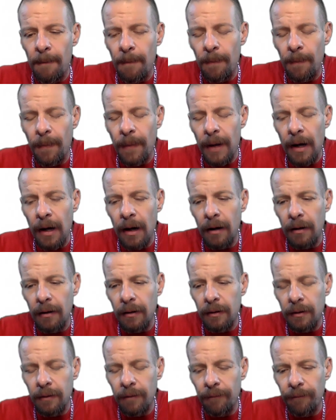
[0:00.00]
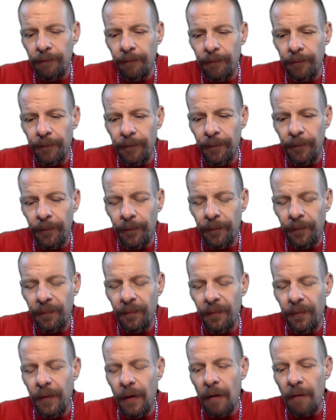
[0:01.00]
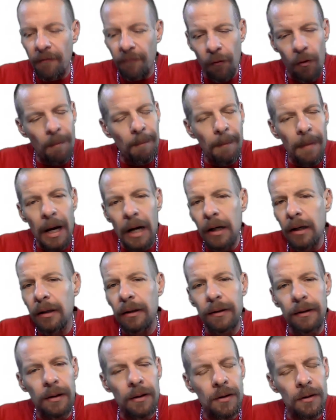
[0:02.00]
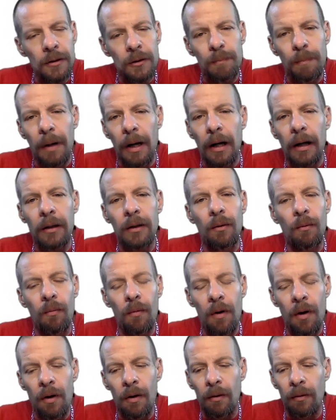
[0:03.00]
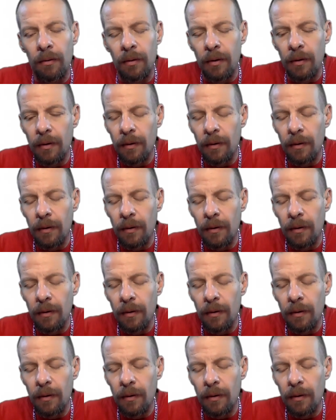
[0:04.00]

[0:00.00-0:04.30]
That for many years behind the wall,